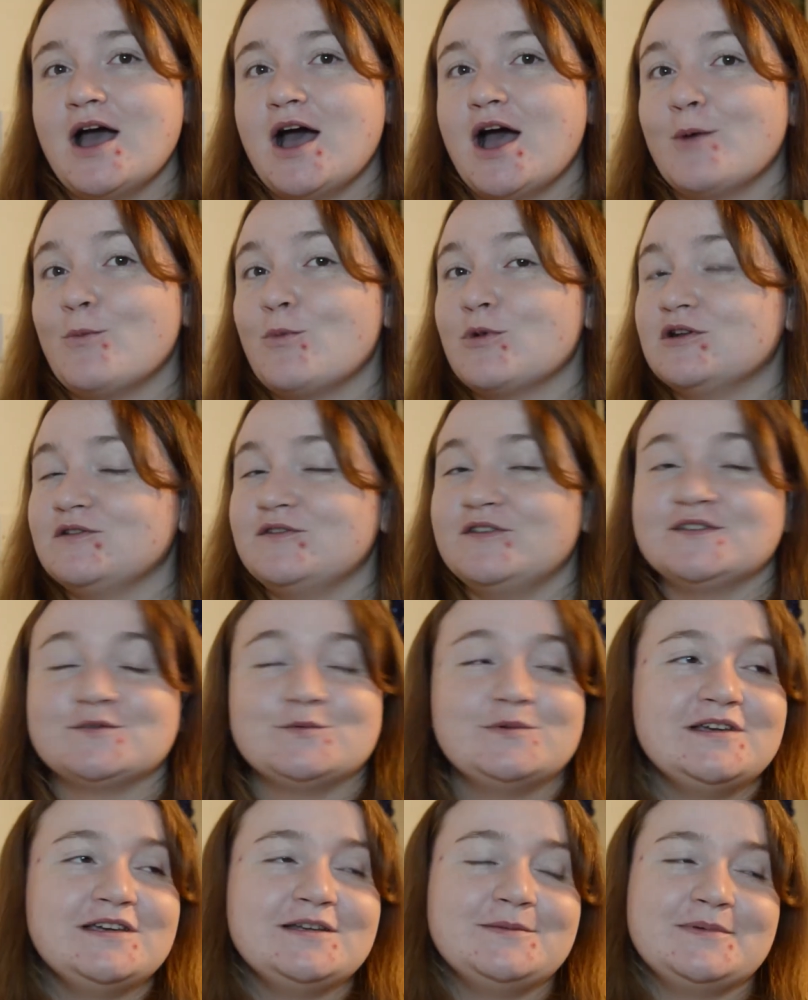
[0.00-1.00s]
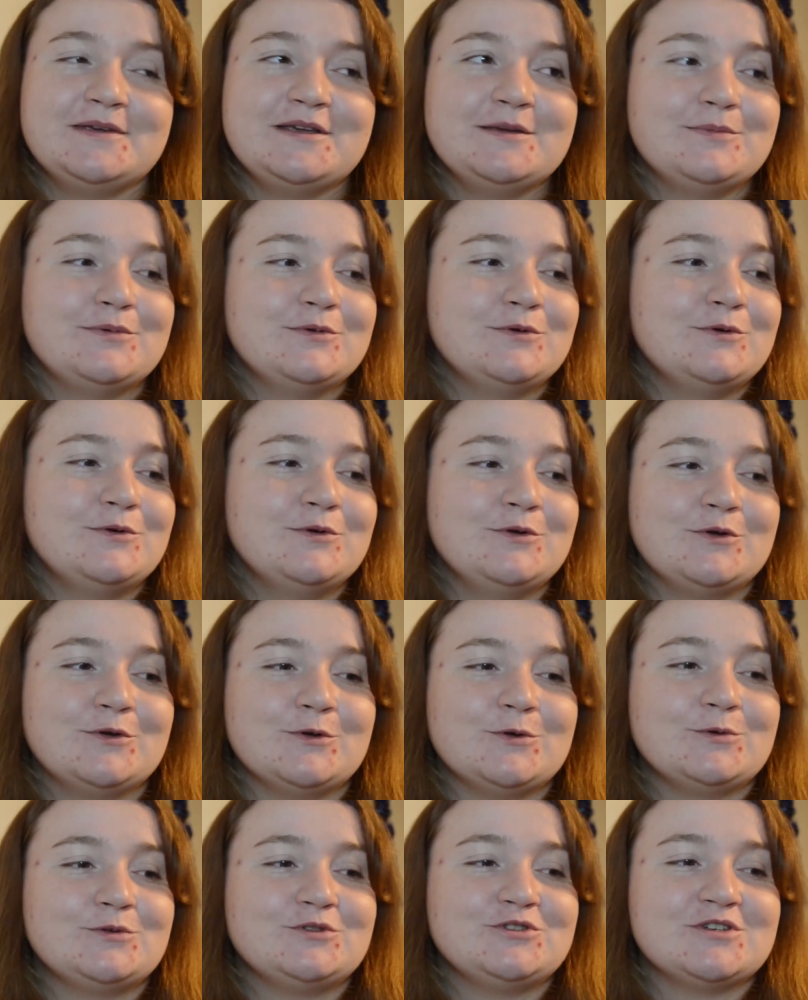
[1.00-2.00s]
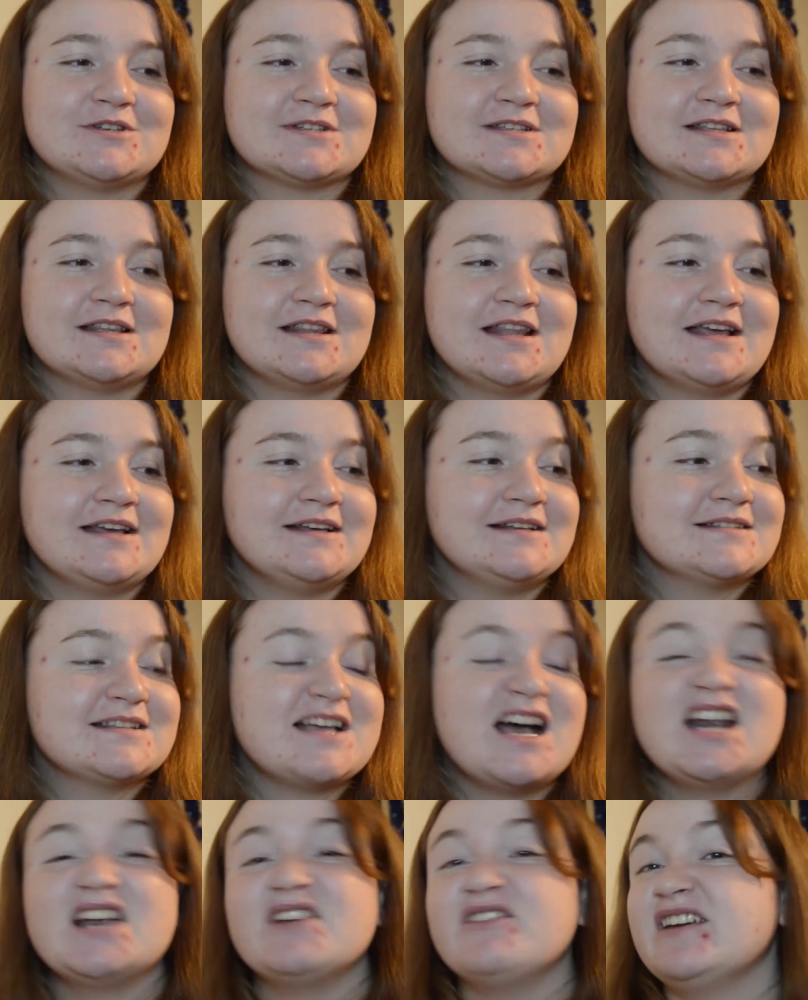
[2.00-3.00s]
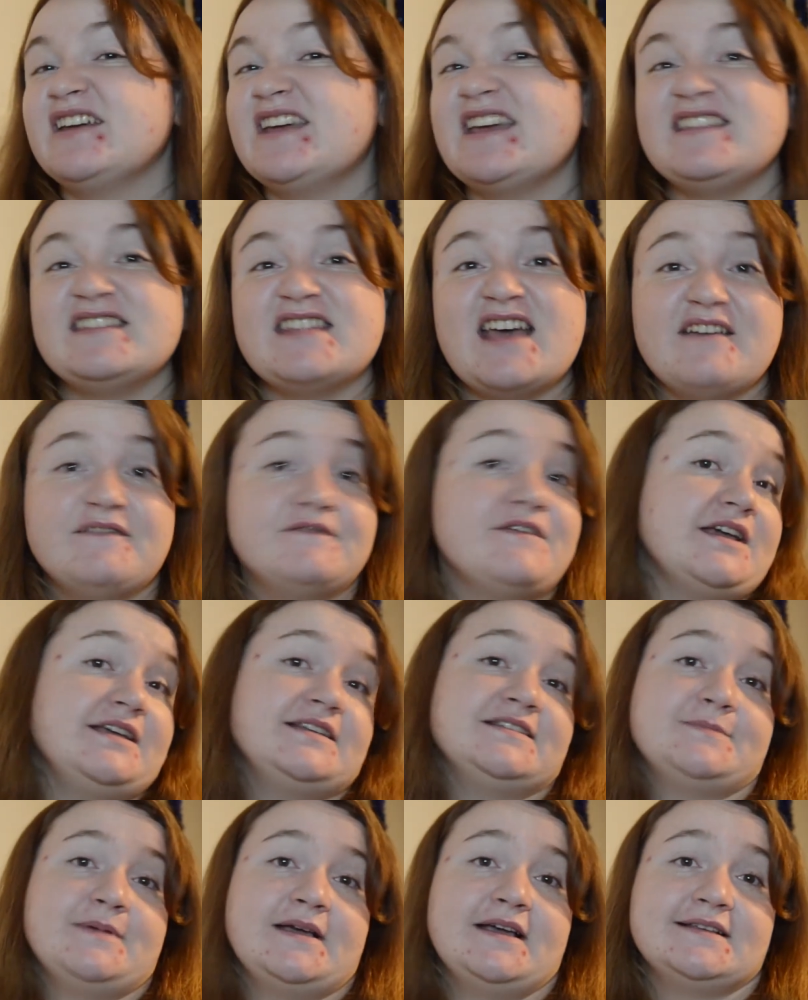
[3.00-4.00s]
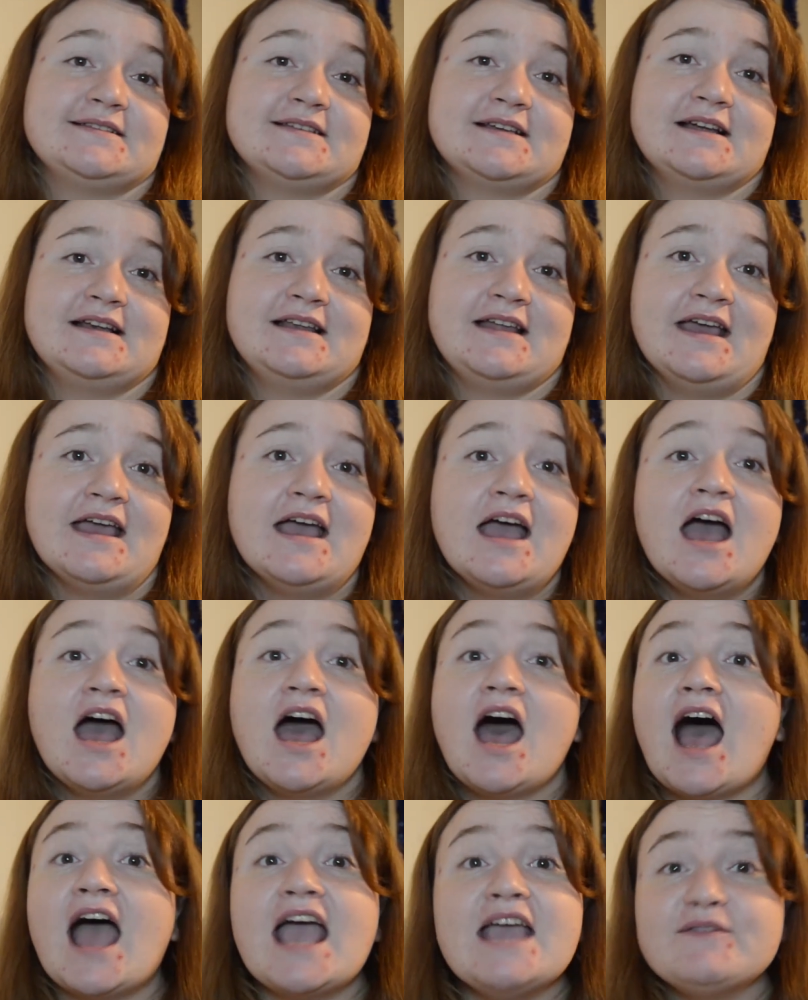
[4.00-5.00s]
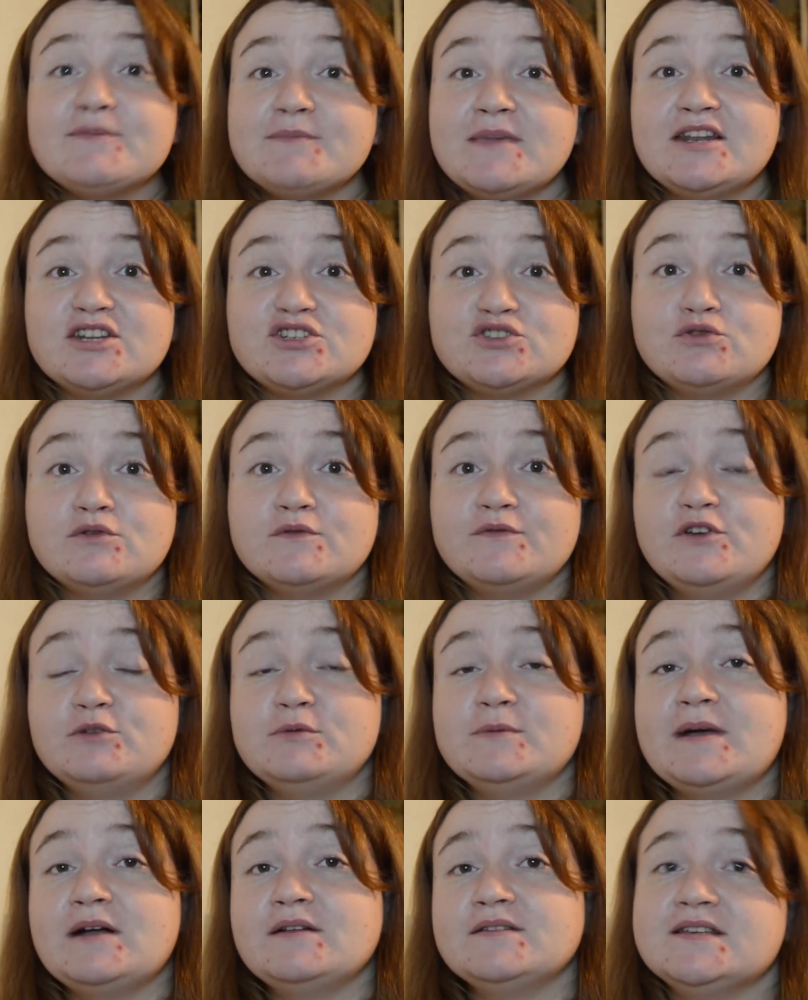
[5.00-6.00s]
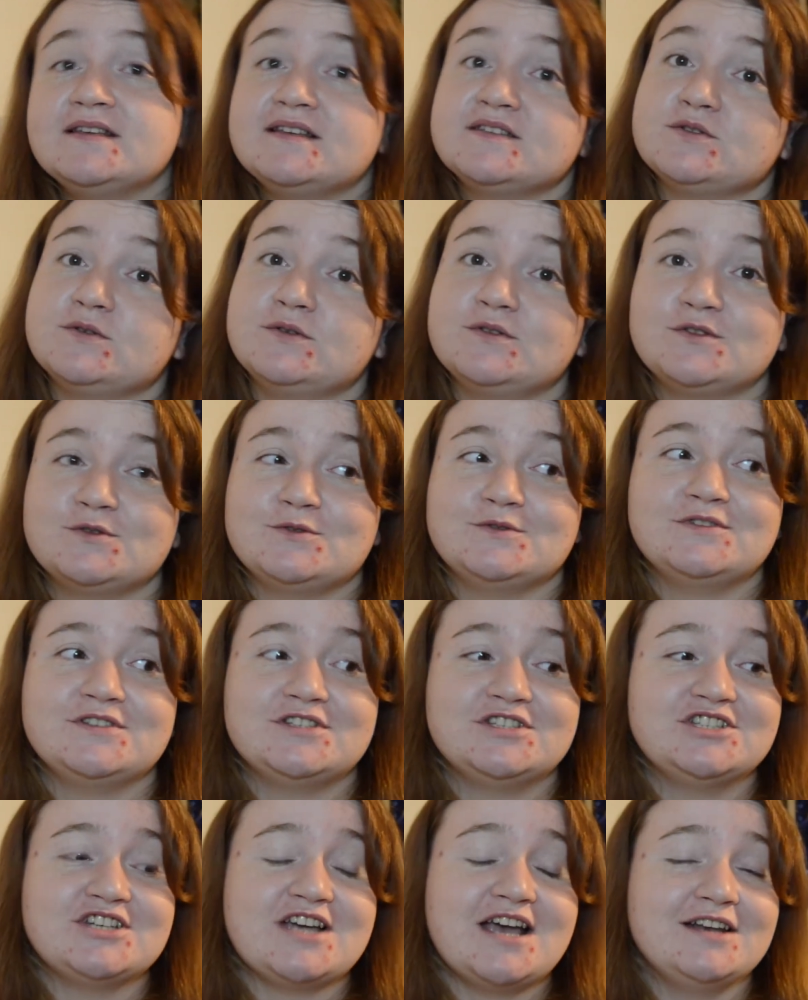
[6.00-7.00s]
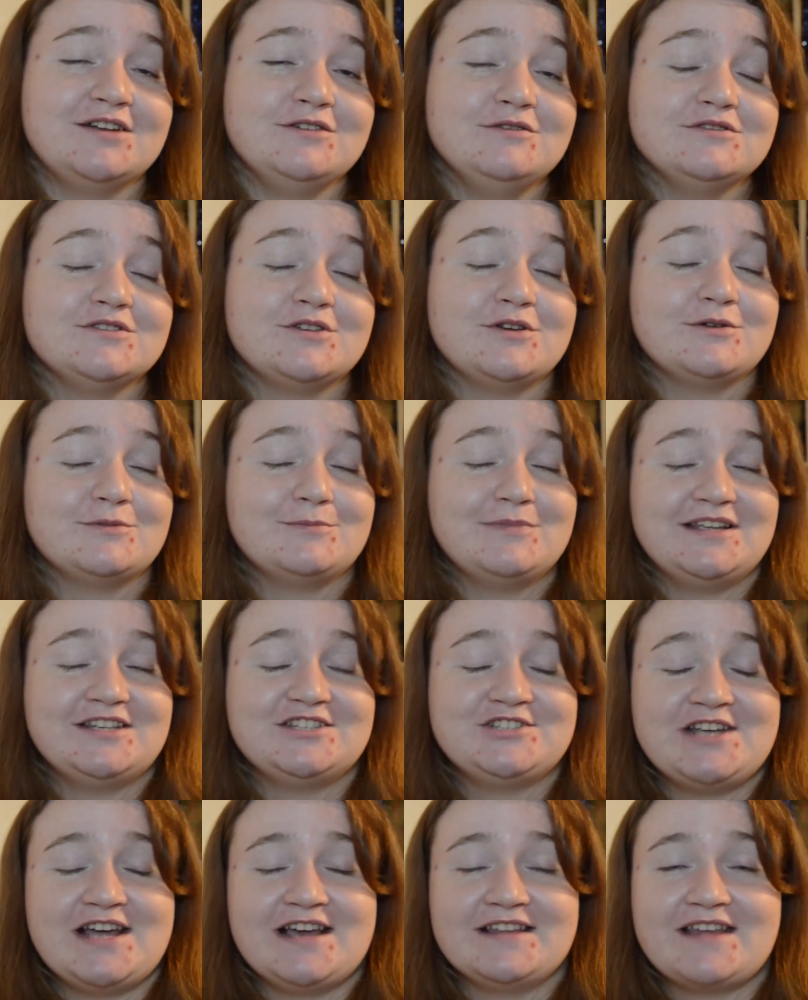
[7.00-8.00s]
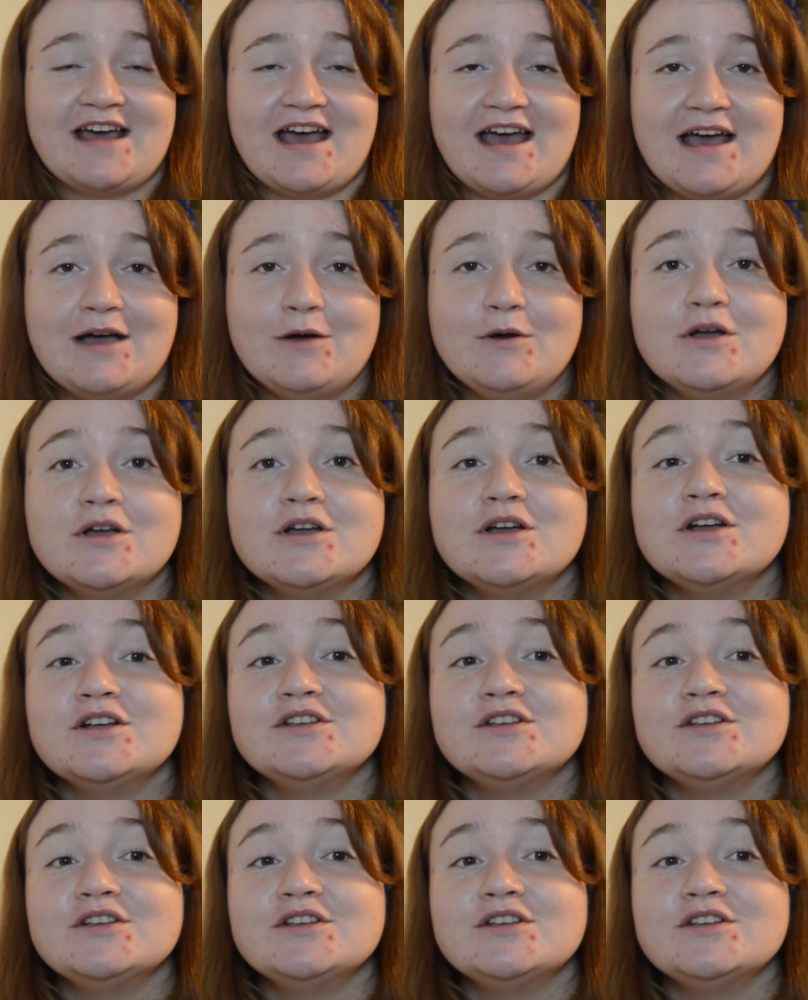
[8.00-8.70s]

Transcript: I'm one of these weird people who just likes colouring in their face, basically. I even made a short film about it that's also on this channel, so please check that out.